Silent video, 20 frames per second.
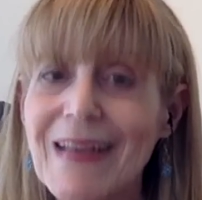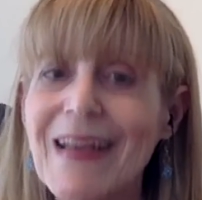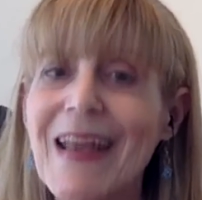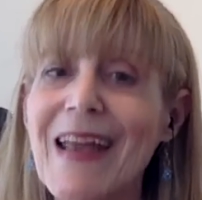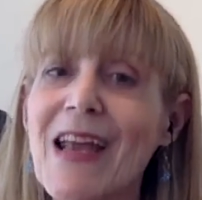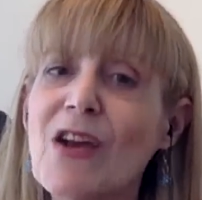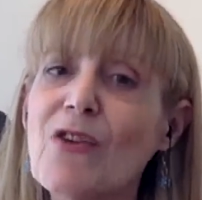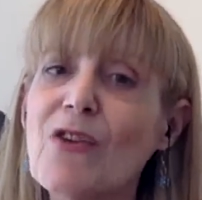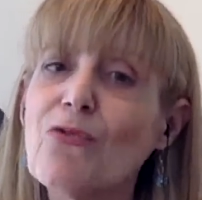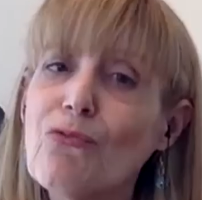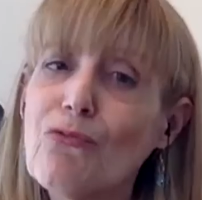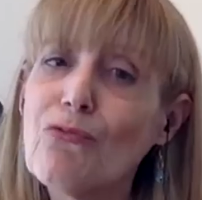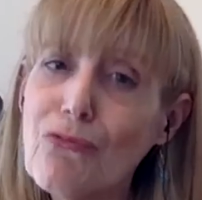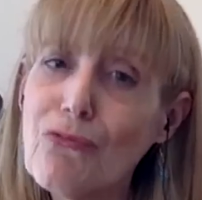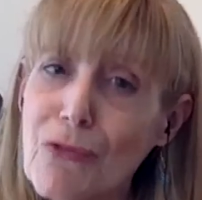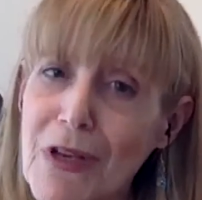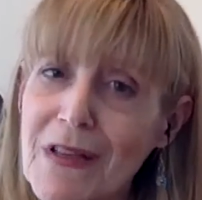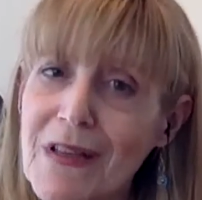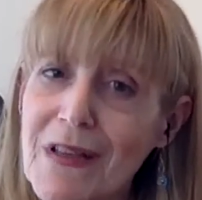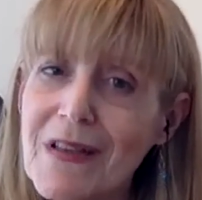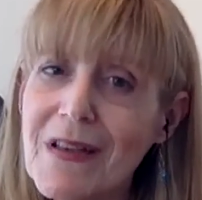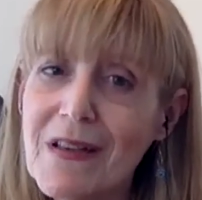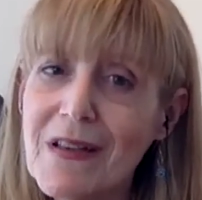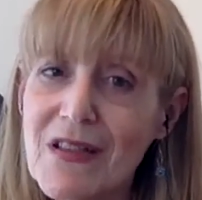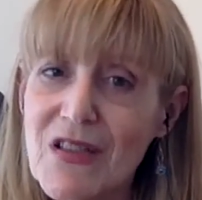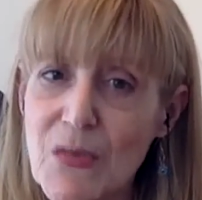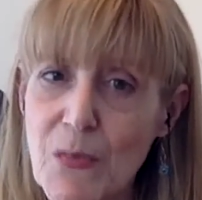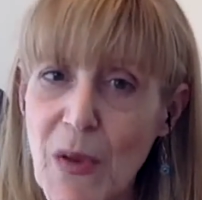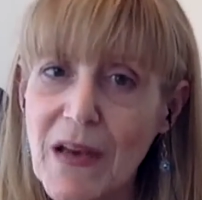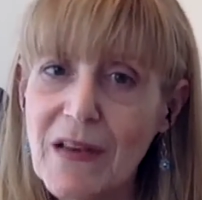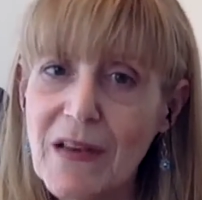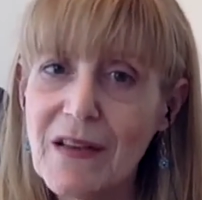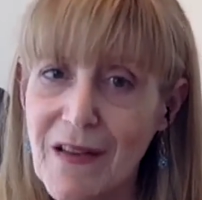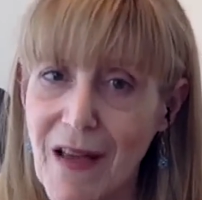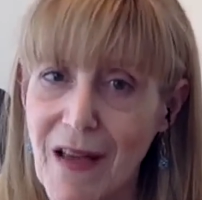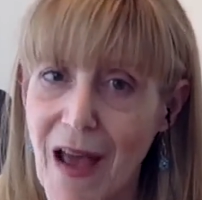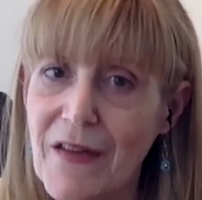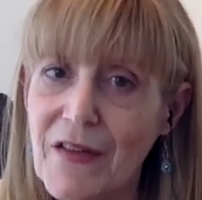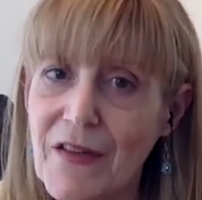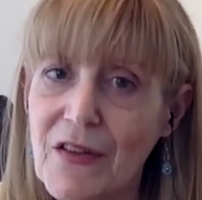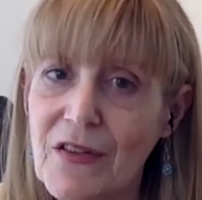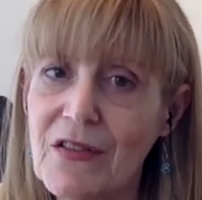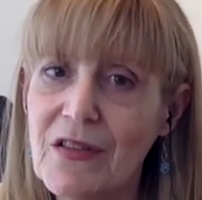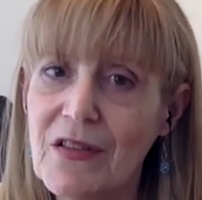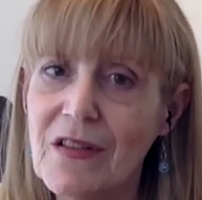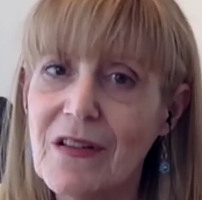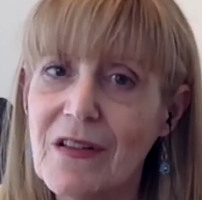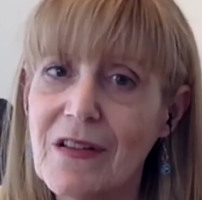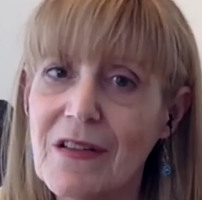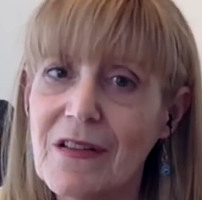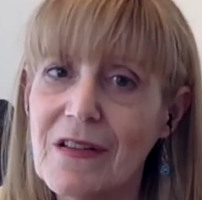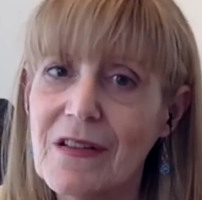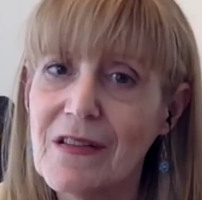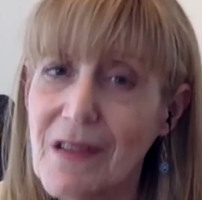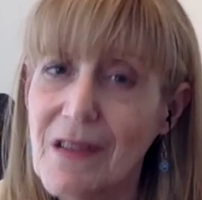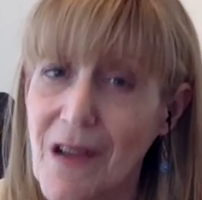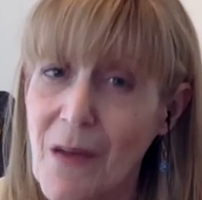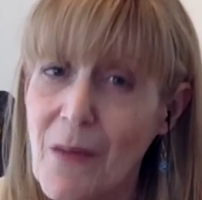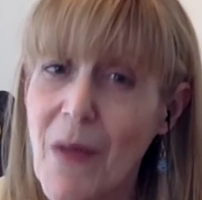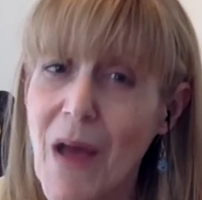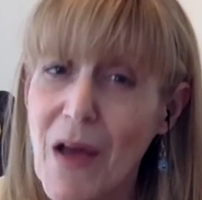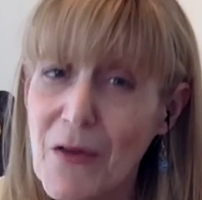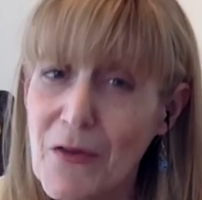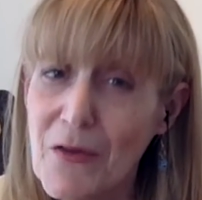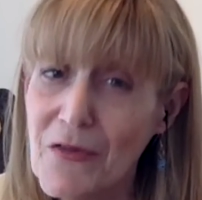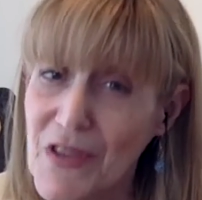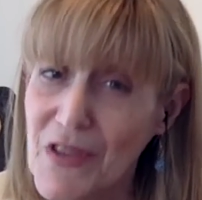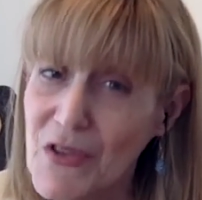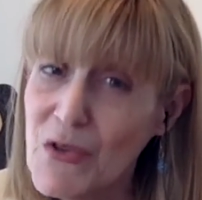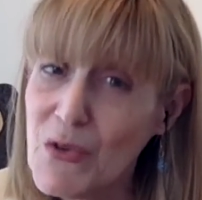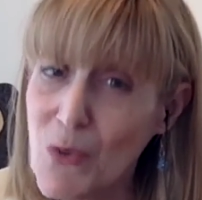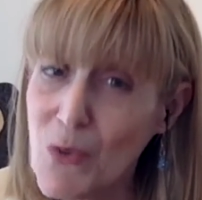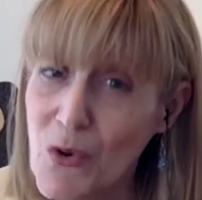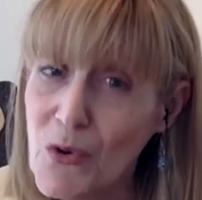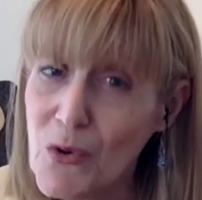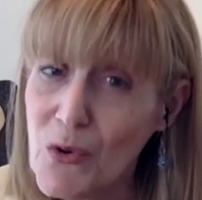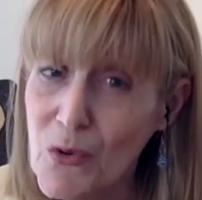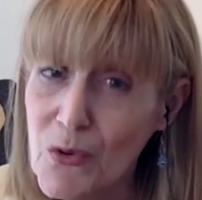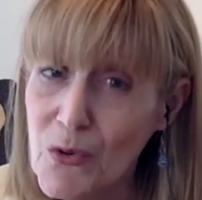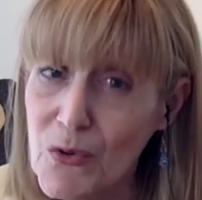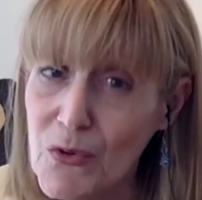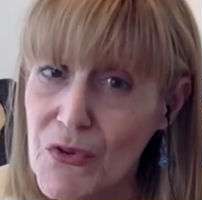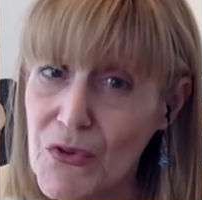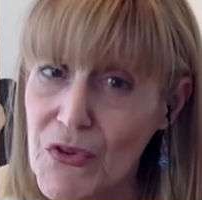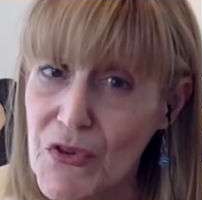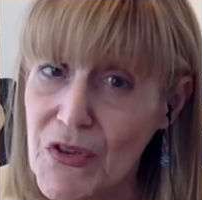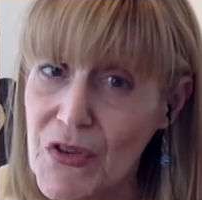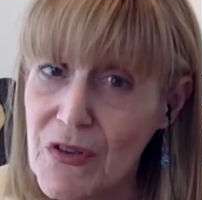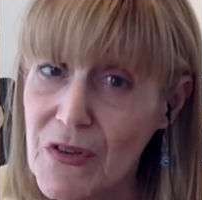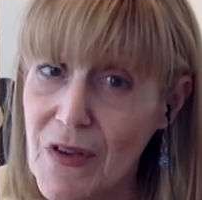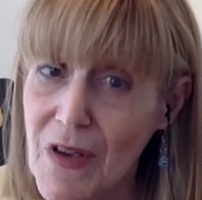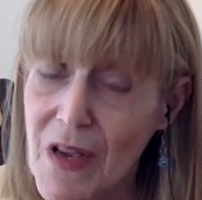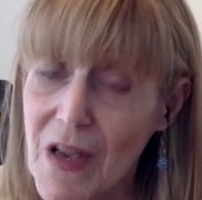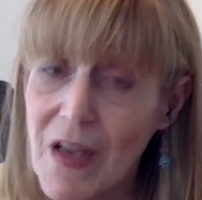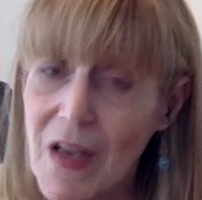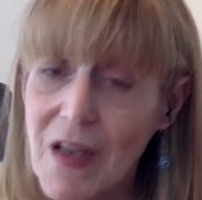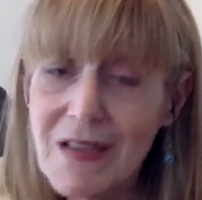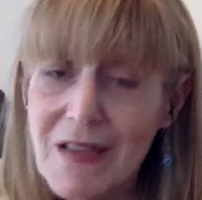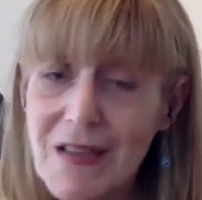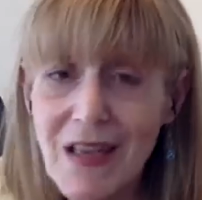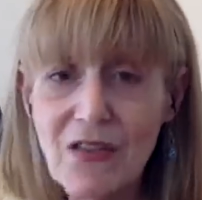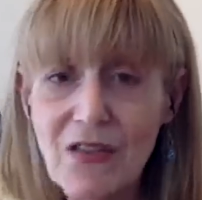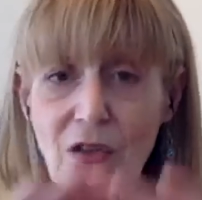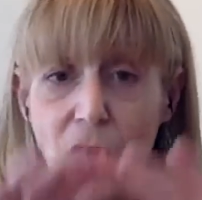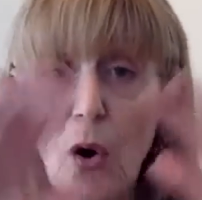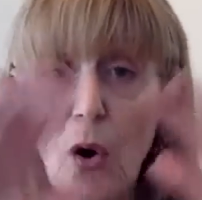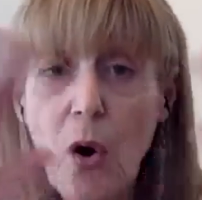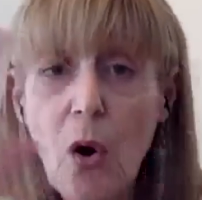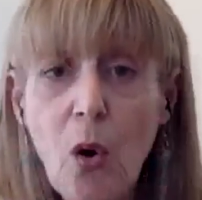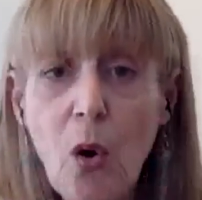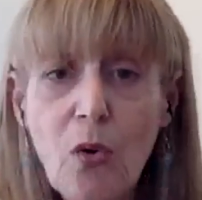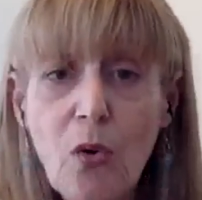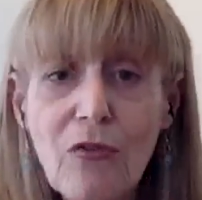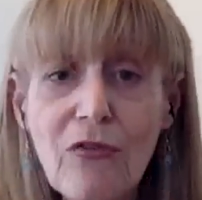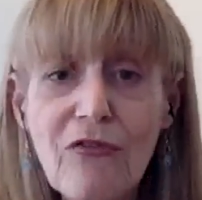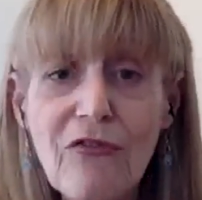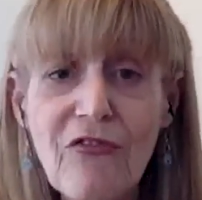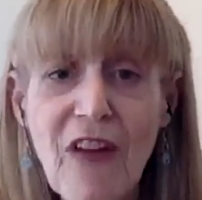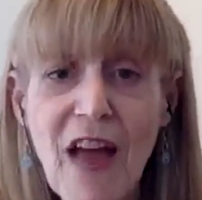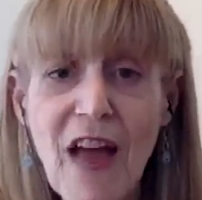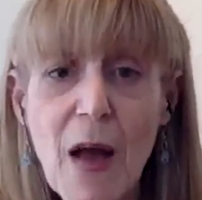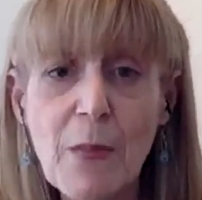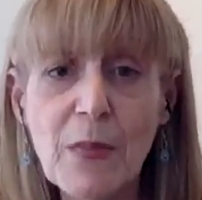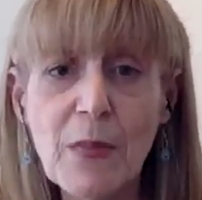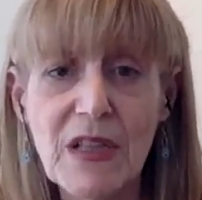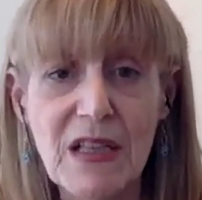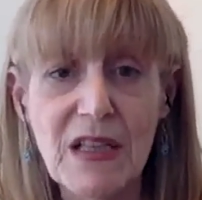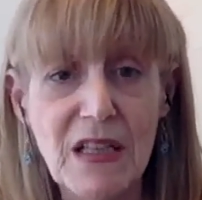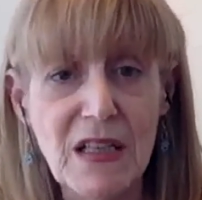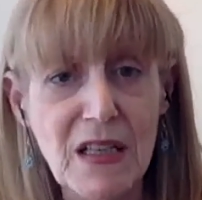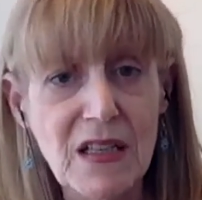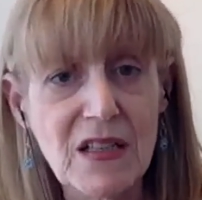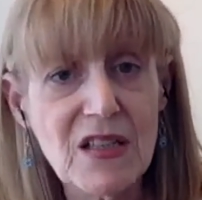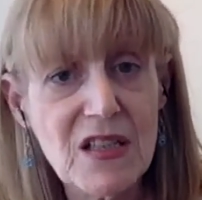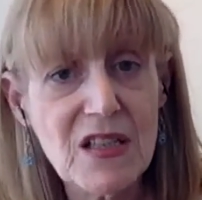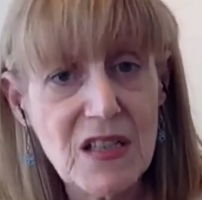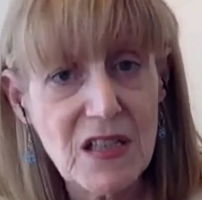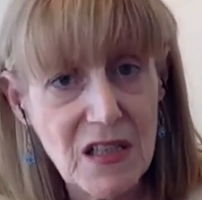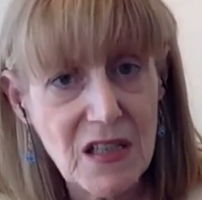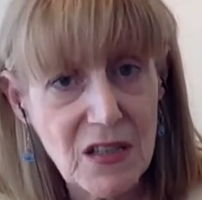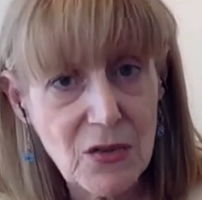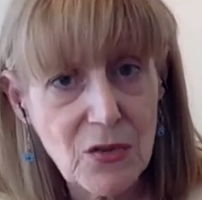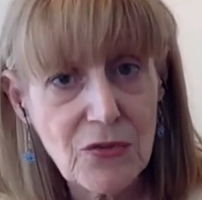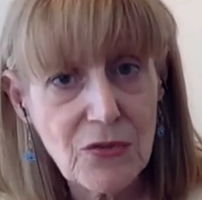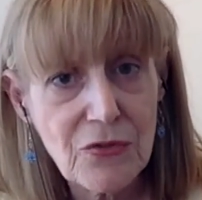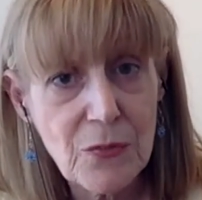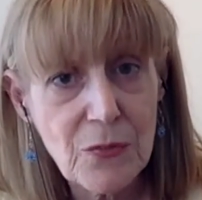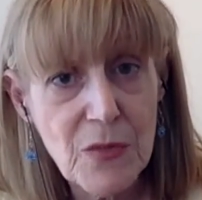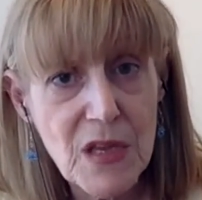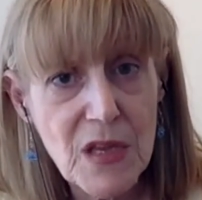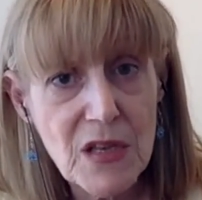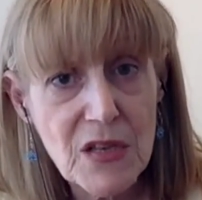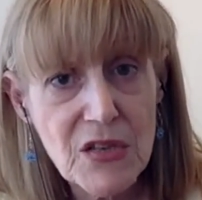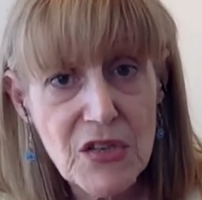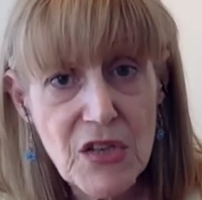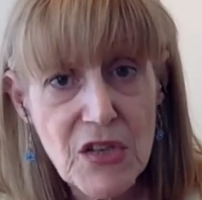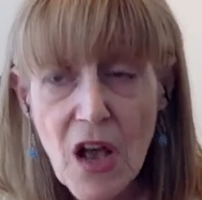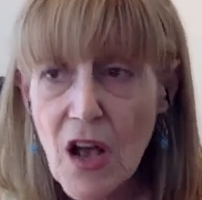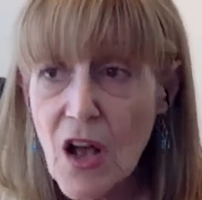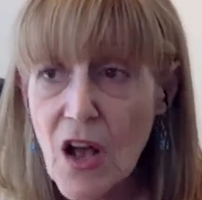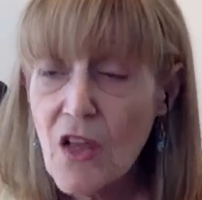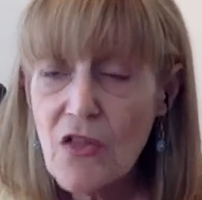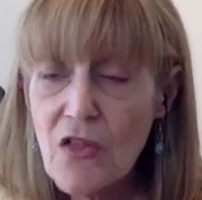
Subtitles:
you can't really expect an addict to come out of his or hers. It's like the whole family needs to heal from this.